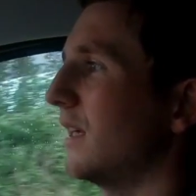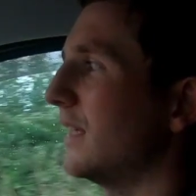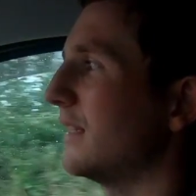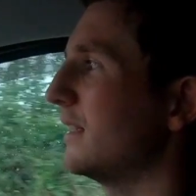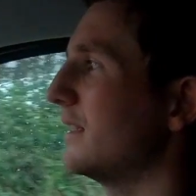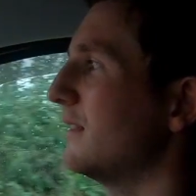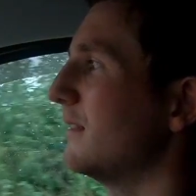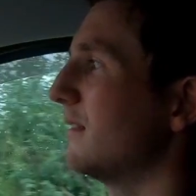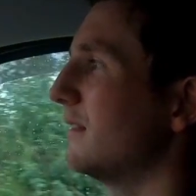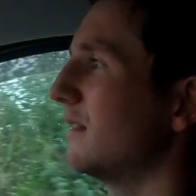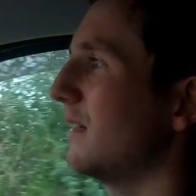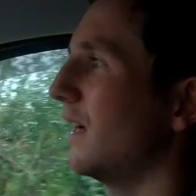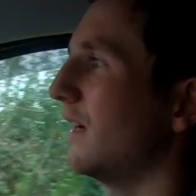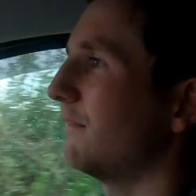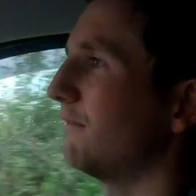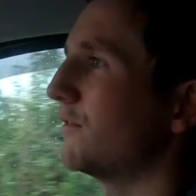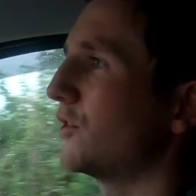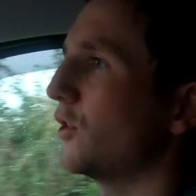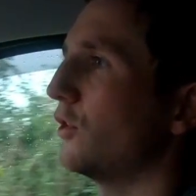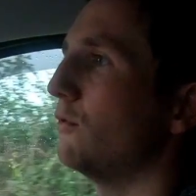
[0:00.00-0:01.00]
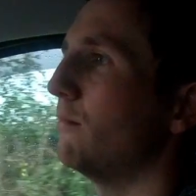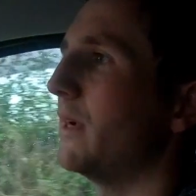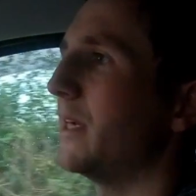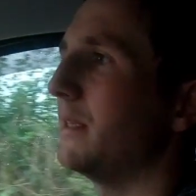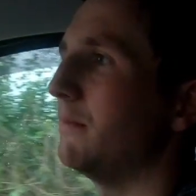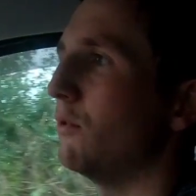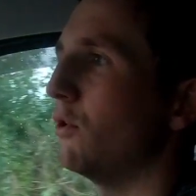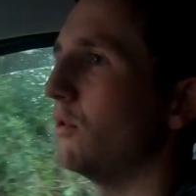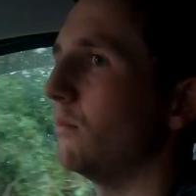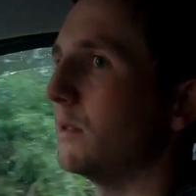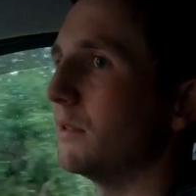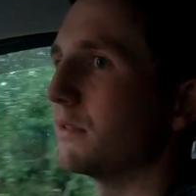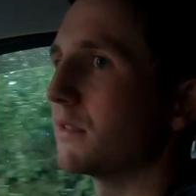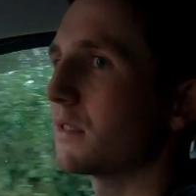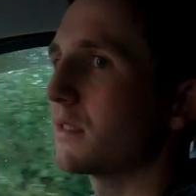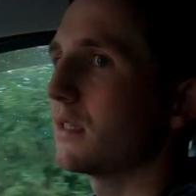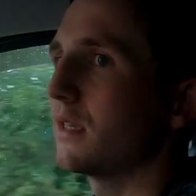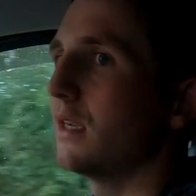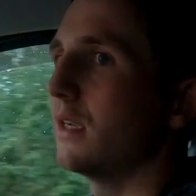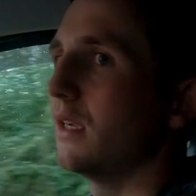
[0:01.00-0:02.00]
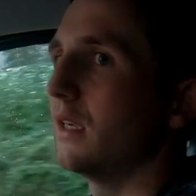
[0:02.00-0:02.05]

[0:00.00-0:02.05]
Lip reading: I didn't have too many moments,